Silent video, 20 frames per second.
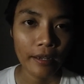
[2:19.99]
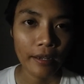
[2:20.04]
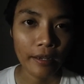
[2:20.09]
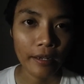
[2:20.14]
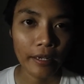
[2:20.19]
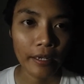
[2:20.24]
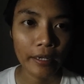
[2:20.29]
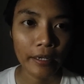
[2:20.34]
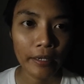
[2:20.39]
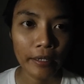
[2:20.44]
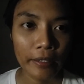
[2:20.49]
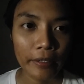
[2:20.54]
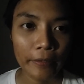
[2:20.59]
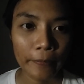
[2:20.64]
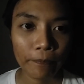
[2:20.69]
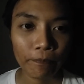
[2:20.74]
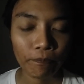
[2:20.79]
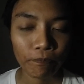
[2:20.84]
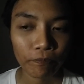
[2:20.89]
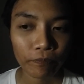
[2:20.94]

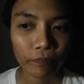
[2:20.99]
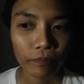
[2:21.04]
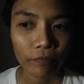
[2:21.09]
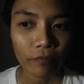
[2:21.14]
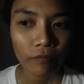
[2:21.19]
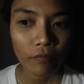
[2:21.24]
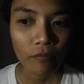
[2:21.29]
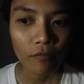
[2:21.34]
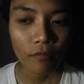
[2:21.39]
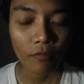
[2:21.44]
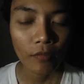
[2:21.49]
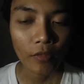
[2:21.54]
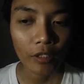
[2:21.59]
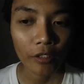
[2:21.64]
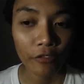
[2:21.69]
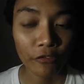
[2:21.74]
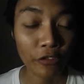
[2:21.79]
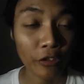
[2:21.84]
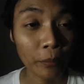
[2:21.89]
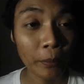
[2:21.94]
And
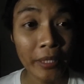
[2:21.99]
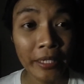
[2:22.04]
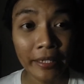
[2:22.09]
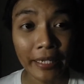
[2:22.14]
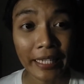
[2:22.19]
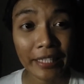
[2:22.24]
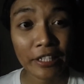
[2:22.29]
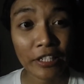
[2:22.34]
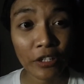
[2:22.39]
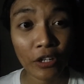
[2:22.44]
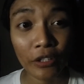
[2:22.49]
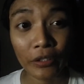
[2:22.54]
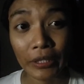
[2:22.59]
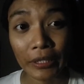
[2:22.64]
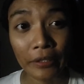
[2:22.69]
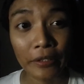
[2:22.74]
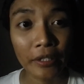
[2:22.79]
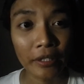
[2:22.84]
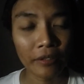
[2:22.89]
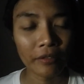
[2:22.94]
for me, it's not
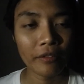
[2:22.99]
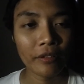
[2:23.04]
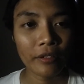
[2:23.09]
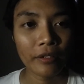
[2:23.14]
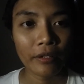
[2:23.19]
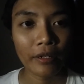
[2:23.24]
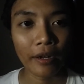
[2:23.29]
learned,